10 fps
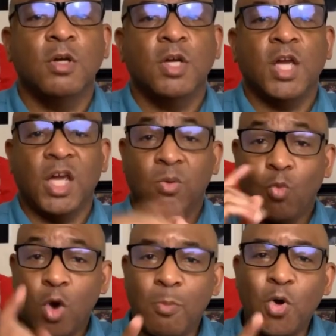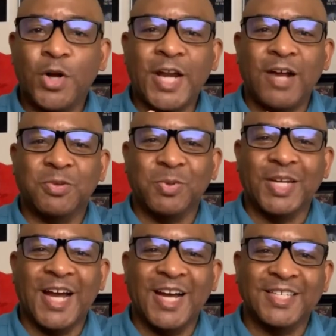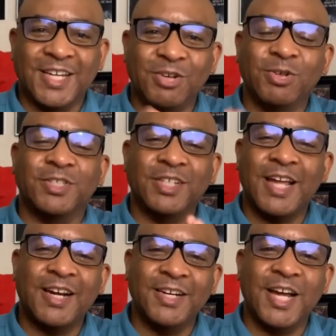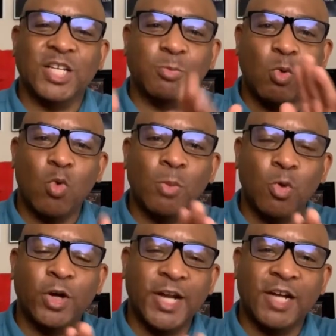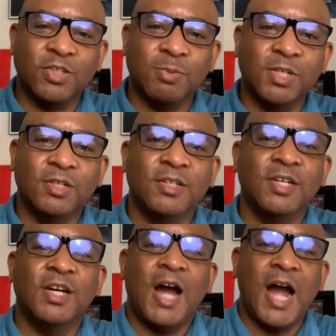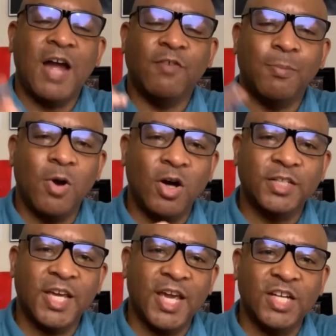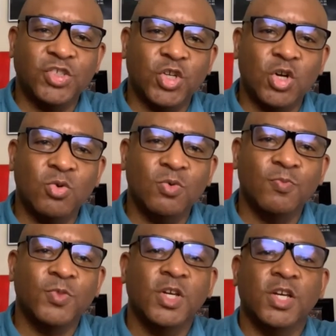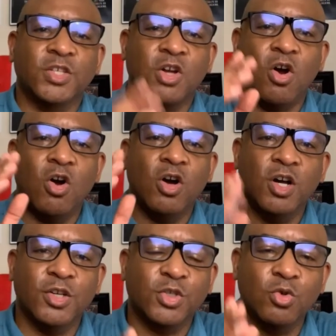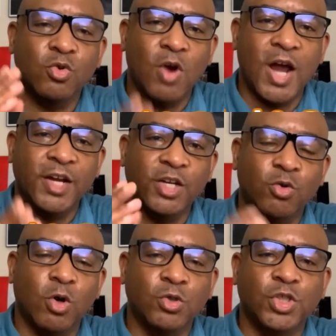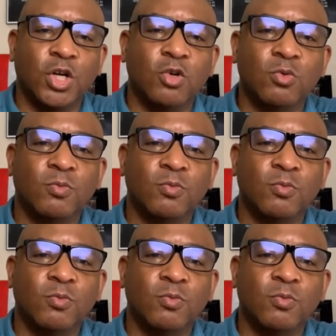And one more announcement, guys. I know there's a lot of announcements, one more announcement. I have a podcast show. It's called Hustle, Grind, and Grow Show.